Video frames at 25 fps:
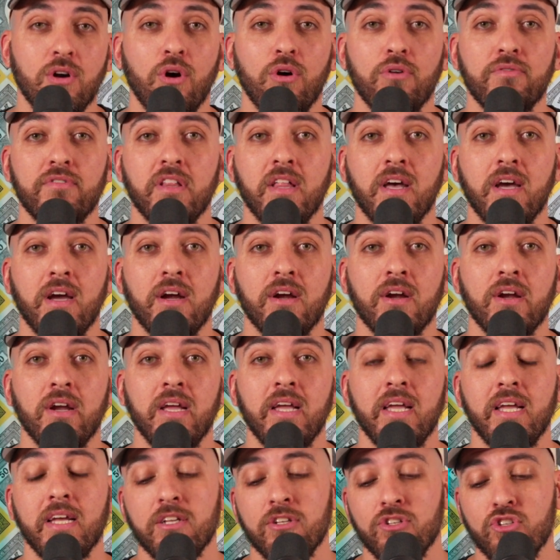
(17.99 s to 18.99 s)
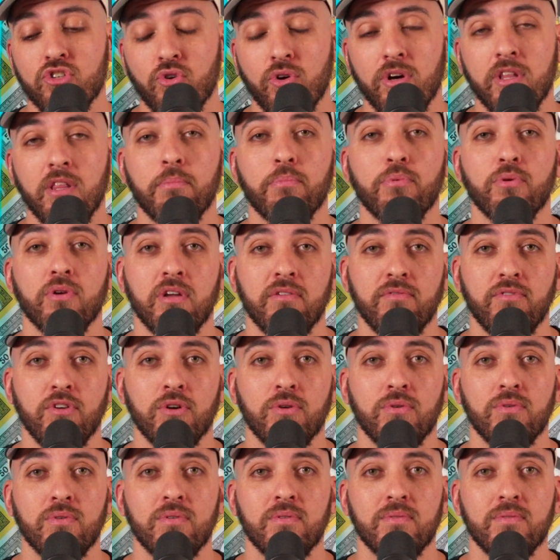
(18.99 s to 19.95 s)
over there. Enjoy the preview.